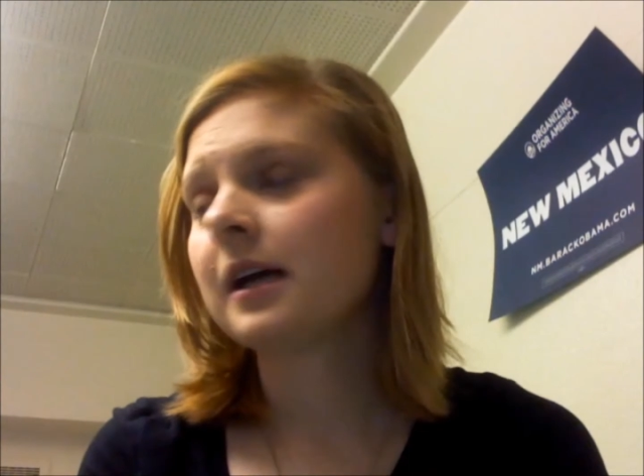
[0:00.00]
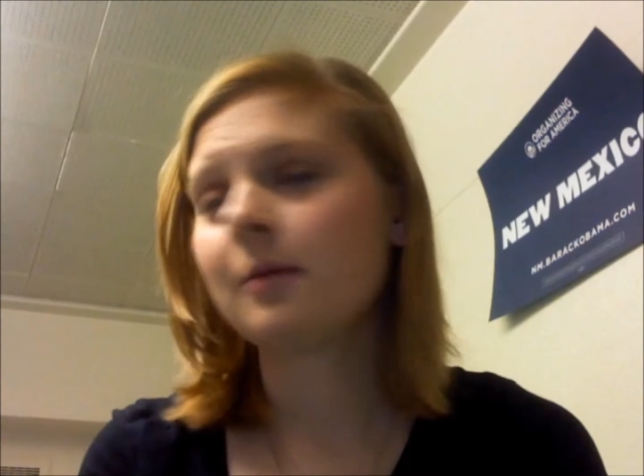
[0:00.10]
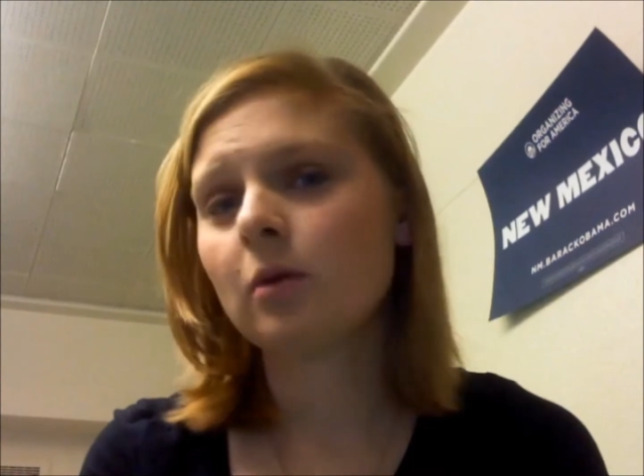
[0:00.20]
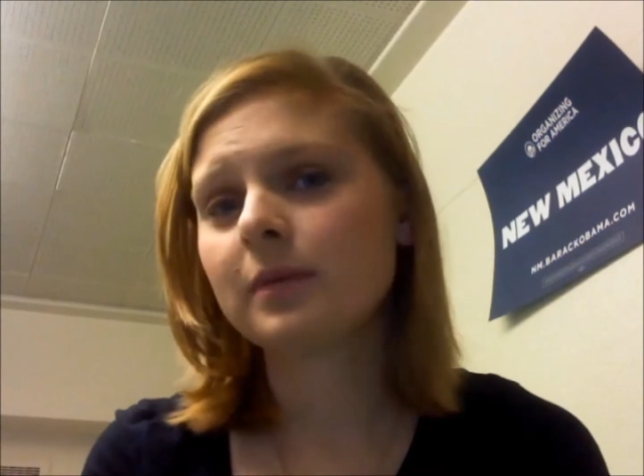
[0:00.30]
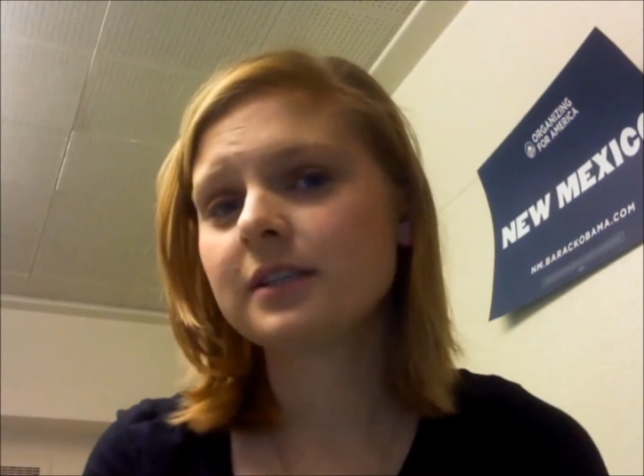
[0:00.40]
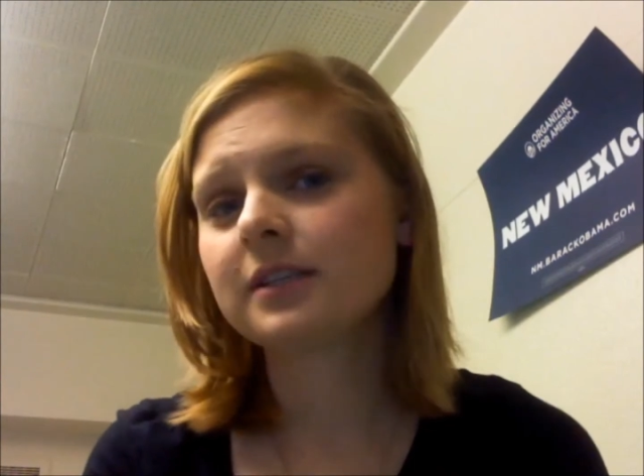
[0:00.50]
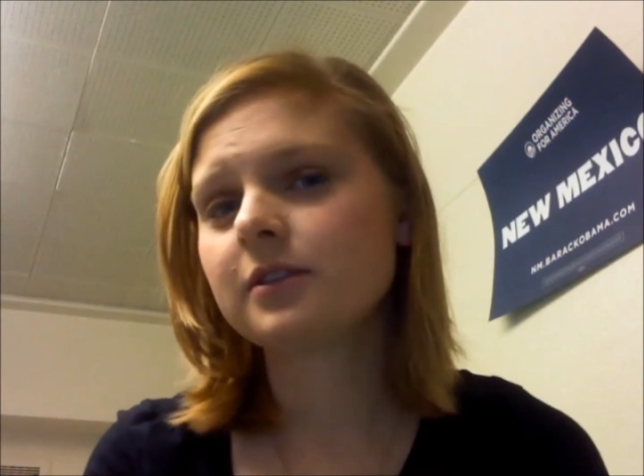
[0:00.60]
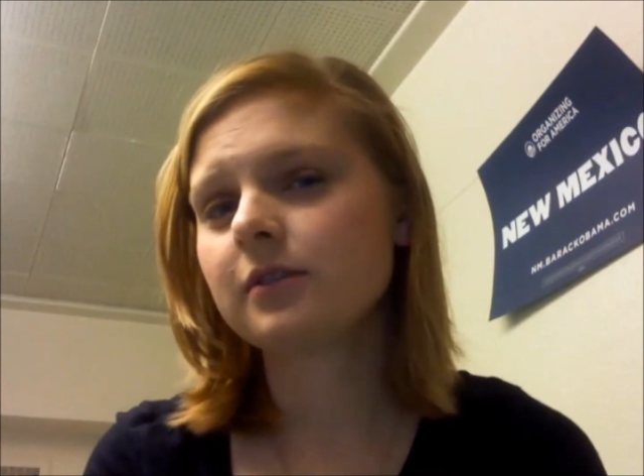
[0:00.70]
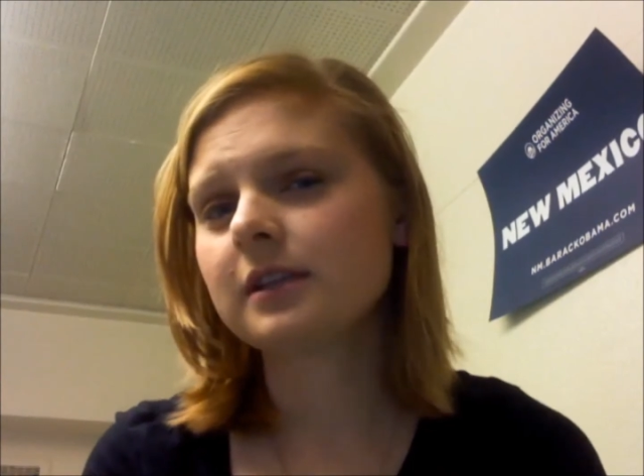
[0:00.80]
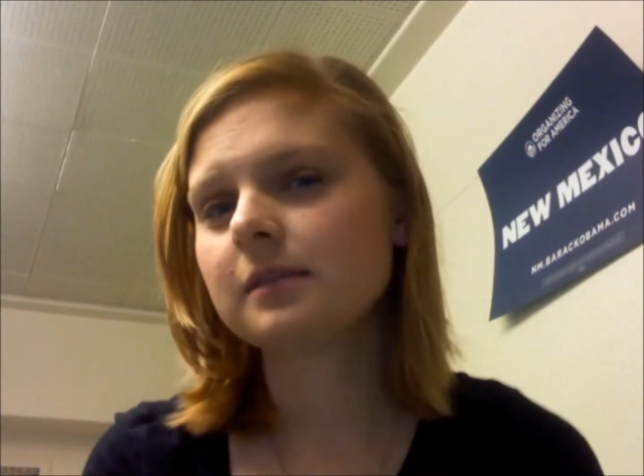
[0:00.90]
hoping to do
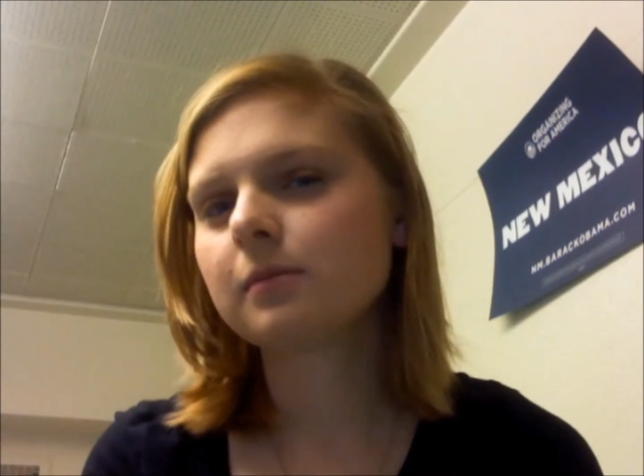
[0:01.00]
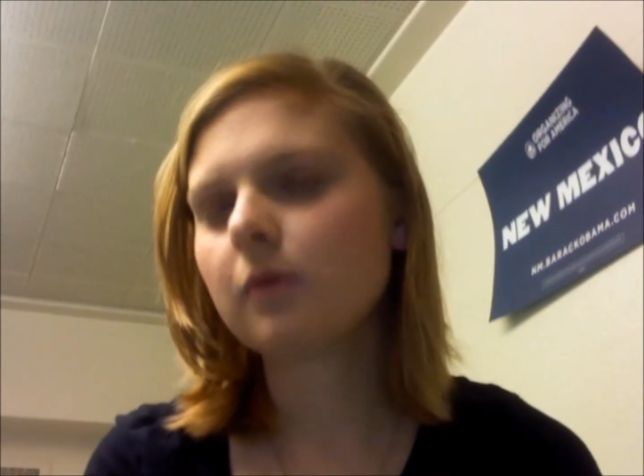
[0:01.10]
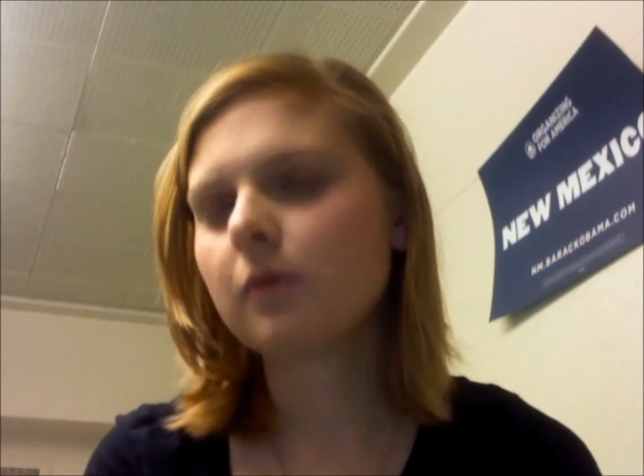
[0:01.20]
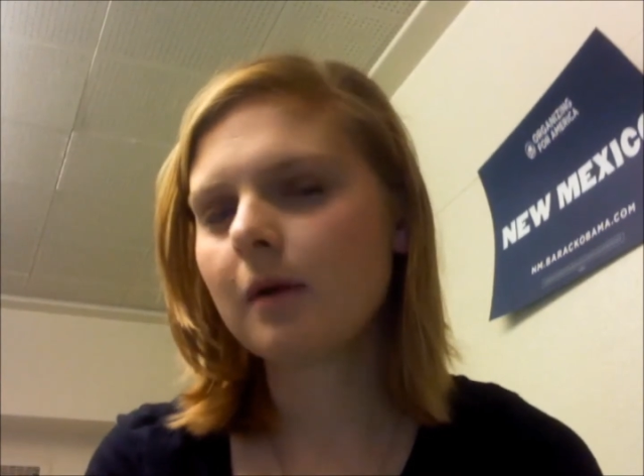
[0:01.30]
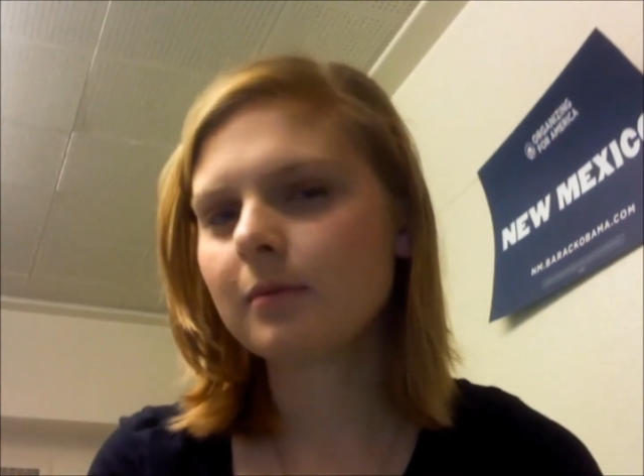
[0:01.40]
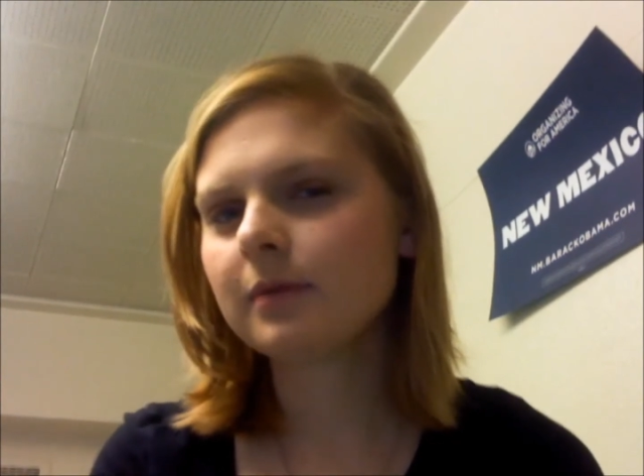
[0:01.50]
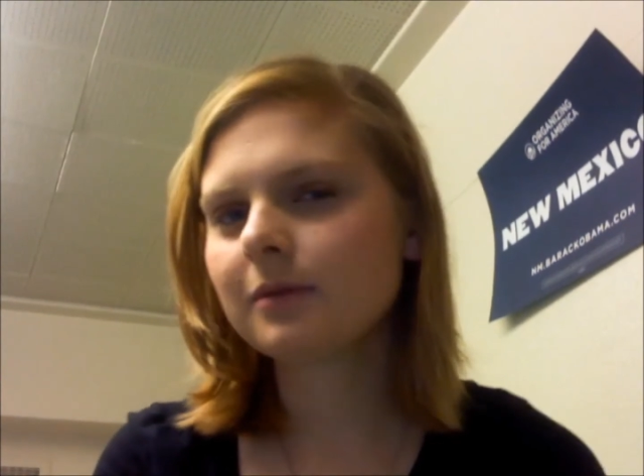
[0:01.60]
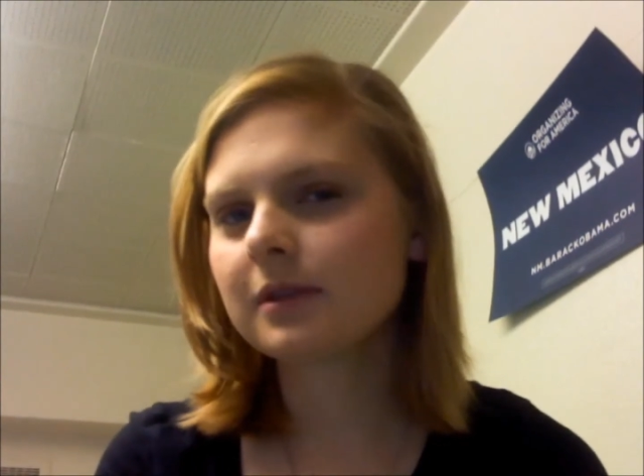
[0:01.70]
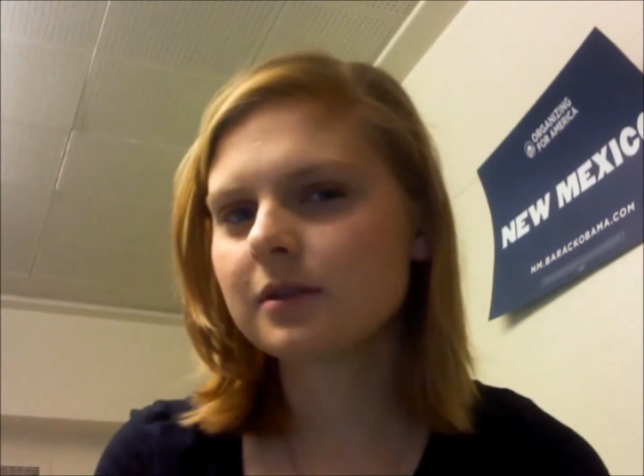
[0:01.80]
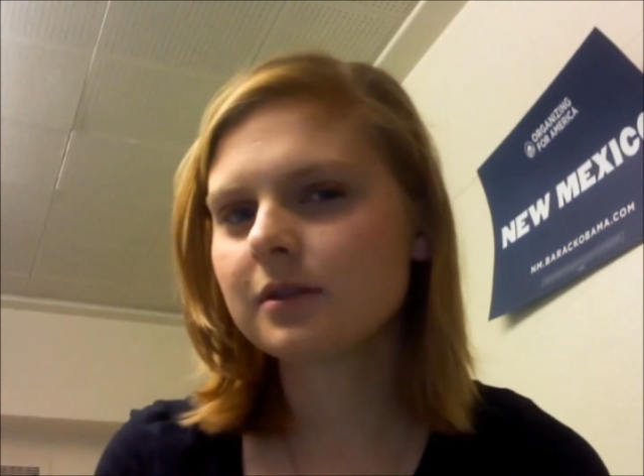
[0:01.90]
this probably
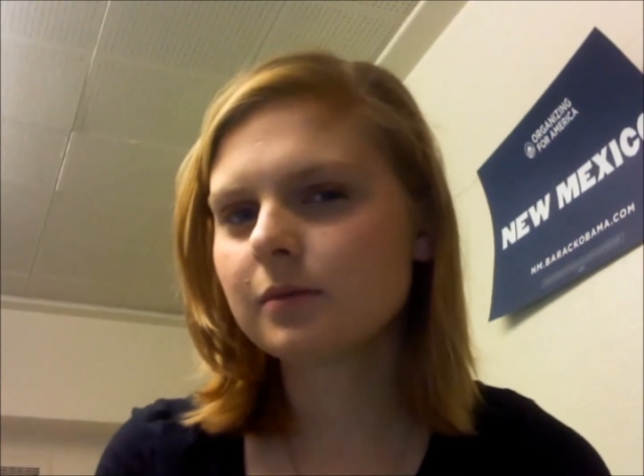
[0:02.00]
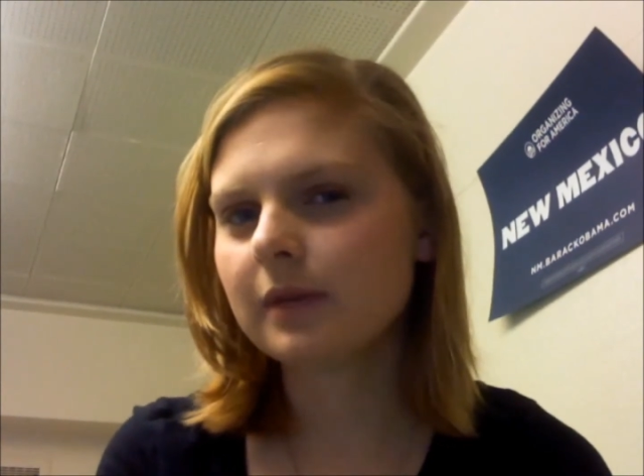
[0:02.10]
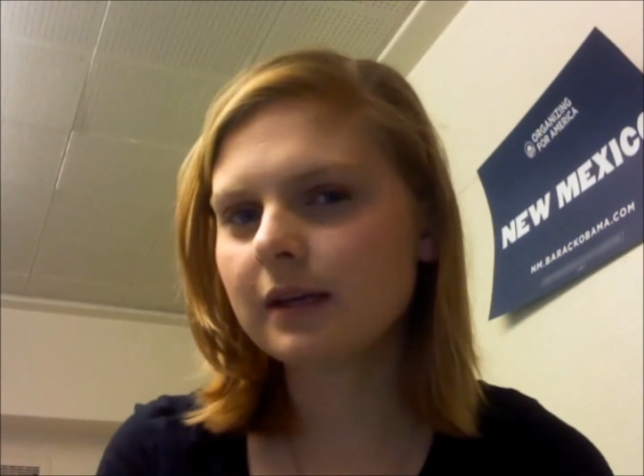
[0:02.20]
once a week.